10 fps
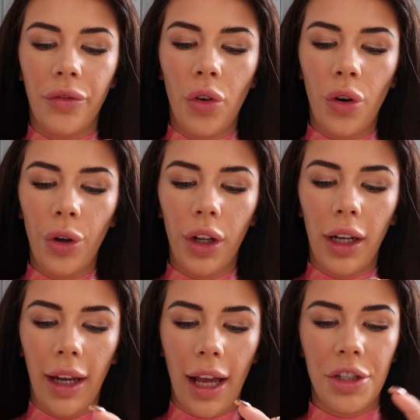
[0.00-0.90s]
for
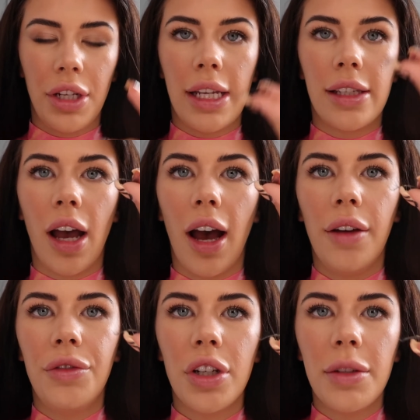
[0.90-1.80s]
lashes,
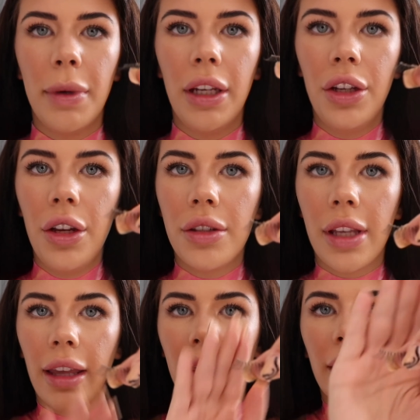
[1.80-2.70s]
I've just been using